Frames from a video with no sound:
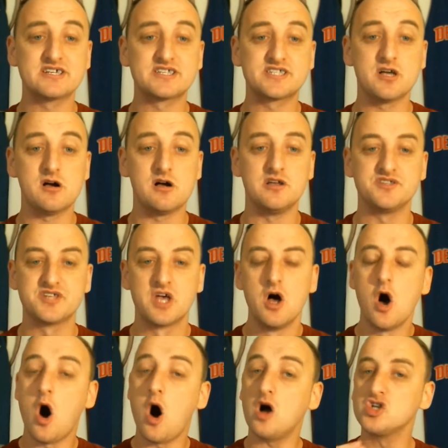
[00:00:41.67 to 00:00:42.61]
Suns
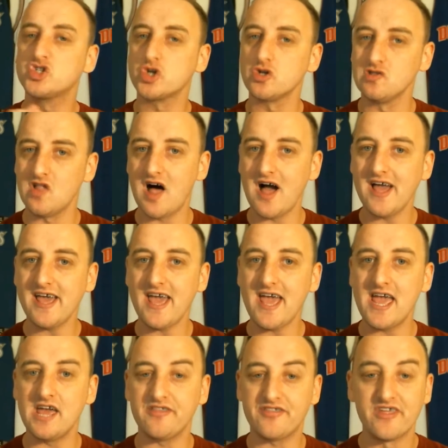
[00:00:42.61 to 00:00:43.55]
on July
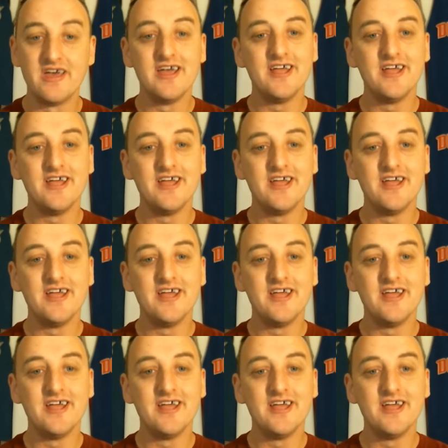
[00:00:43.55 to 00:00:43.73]
8th,